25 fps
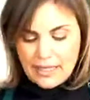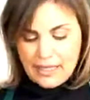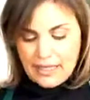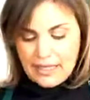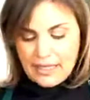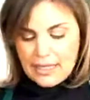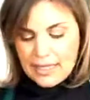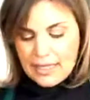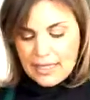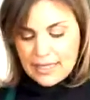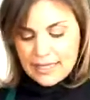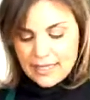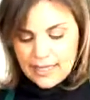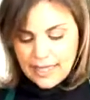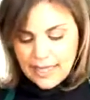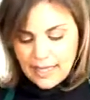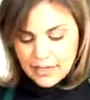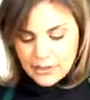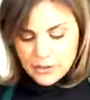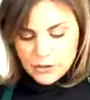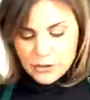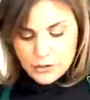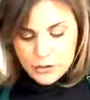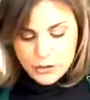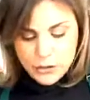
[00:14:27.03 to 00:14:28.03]
And
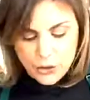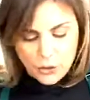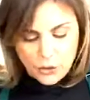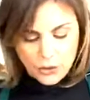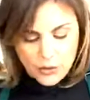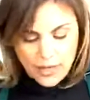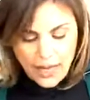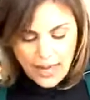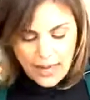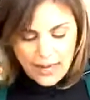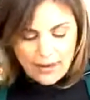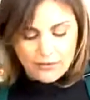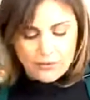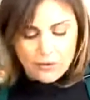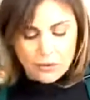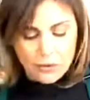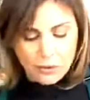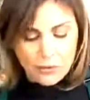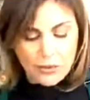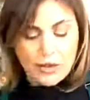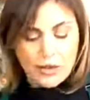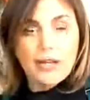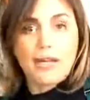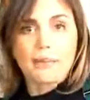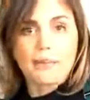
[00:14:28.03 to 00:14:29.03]
again, you don't have to
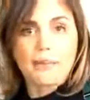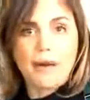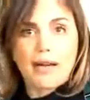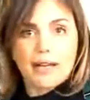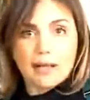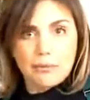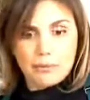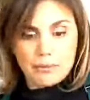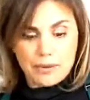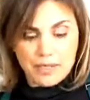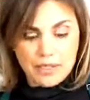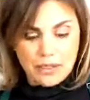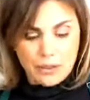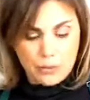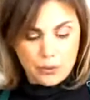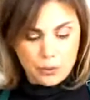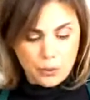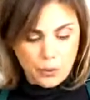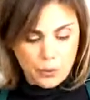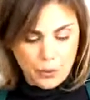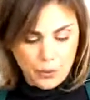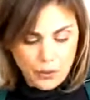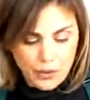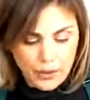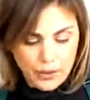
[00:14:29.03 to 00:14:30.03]
worry about it being
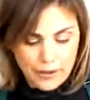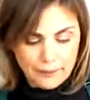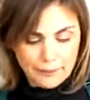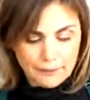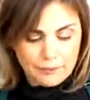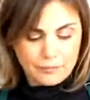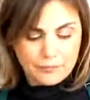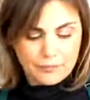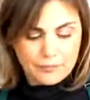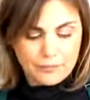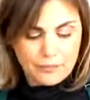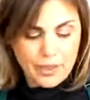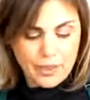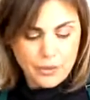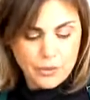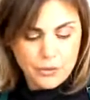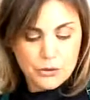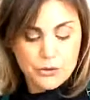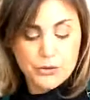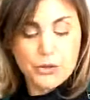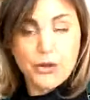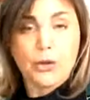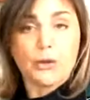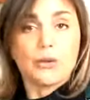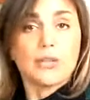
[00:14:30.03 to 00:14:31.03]
warm. You
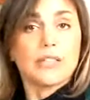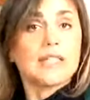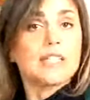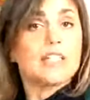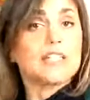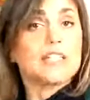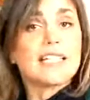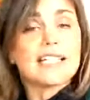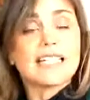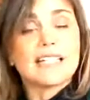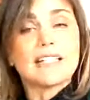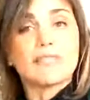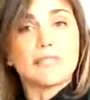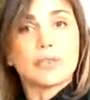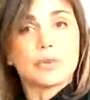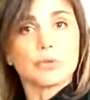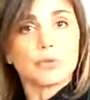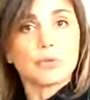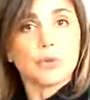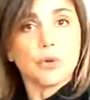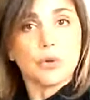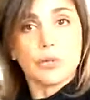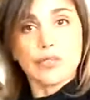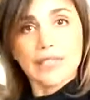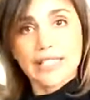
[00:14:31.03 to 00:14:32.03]
don't need to even
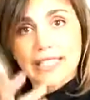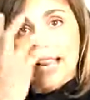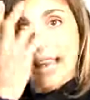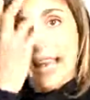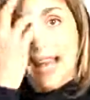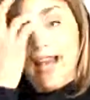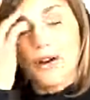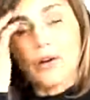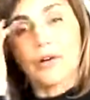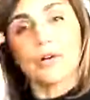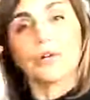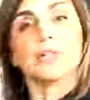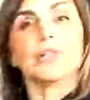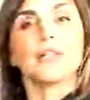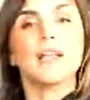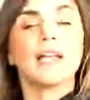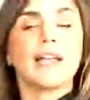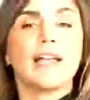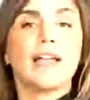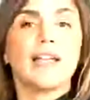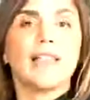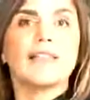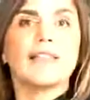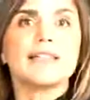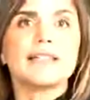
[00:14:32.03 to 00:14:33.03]
roll it out.
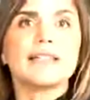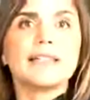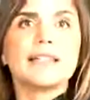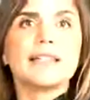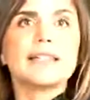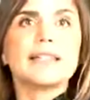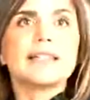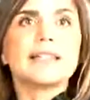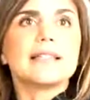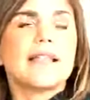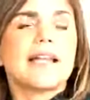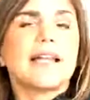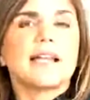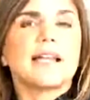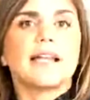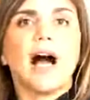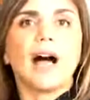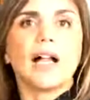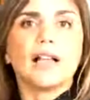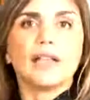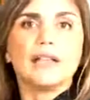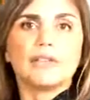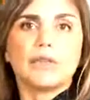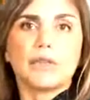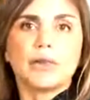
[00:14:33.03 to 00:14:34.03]
This is like,
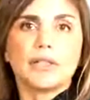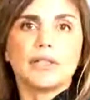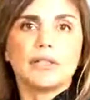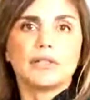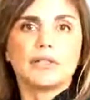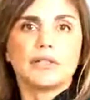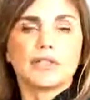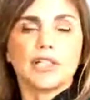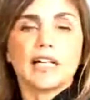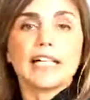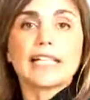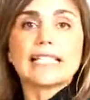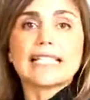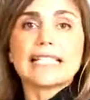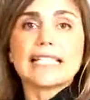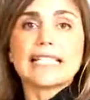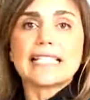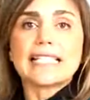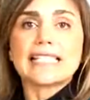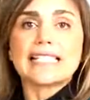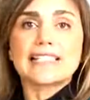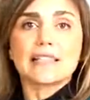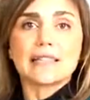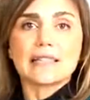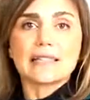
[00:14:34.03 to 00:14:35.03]
olive oil crust
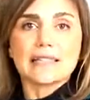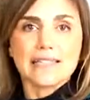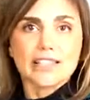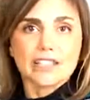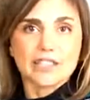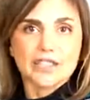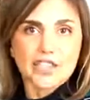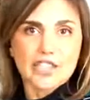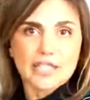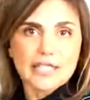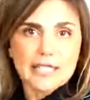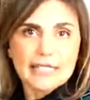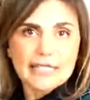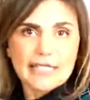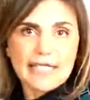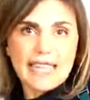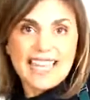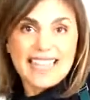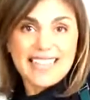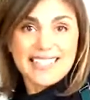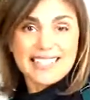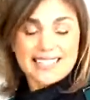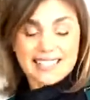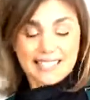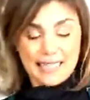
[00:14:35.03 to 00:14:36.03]
is delicious, and
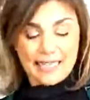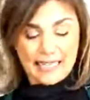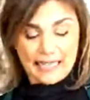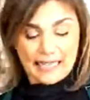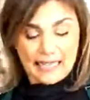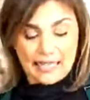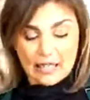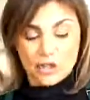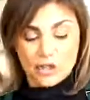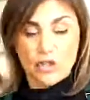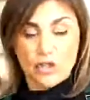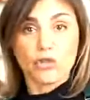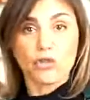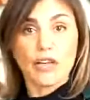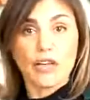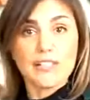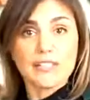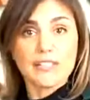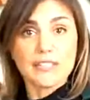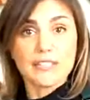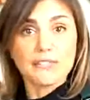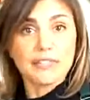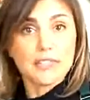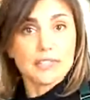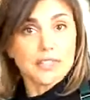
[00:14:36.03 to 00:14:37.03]
it's like
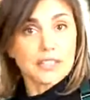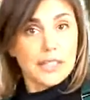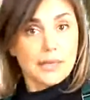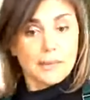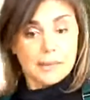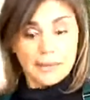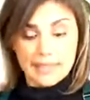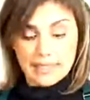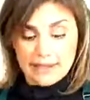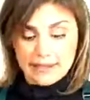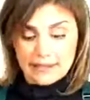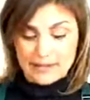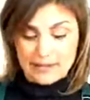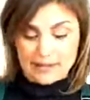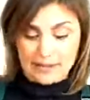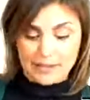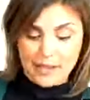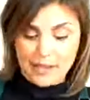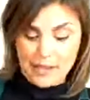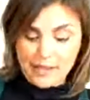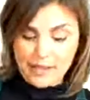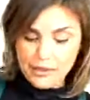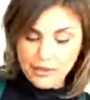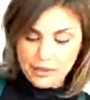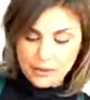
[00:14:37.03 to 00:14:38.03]
crust for dummies.
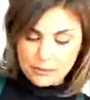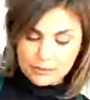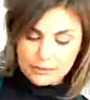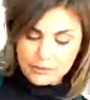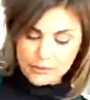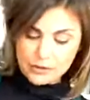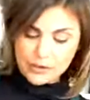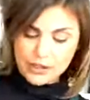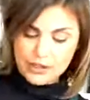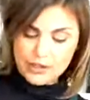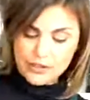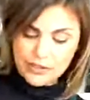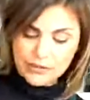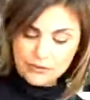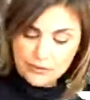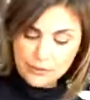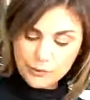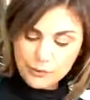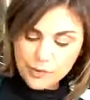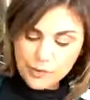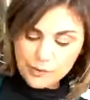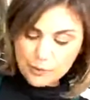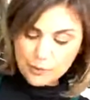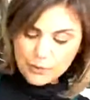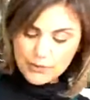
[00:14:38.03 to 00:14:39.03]
You know, crust for
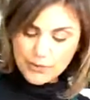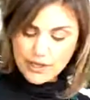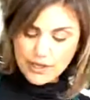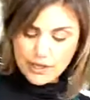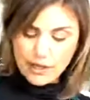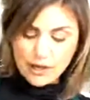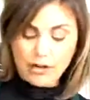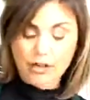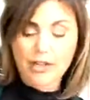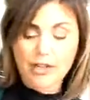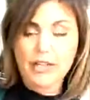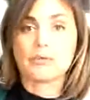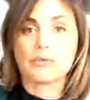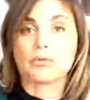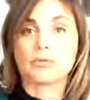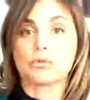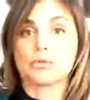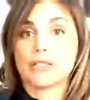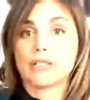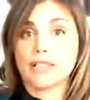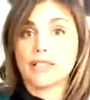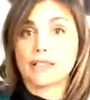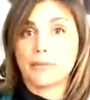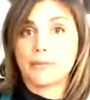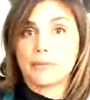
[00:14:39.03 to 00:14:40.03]
people that aren't
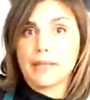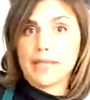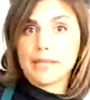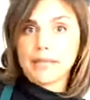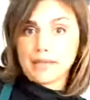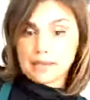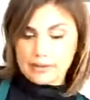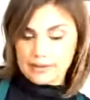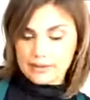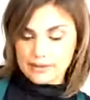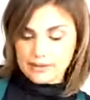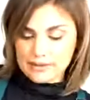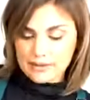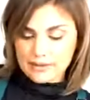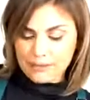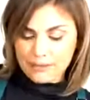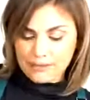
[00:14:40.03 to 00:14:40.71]
real bakers.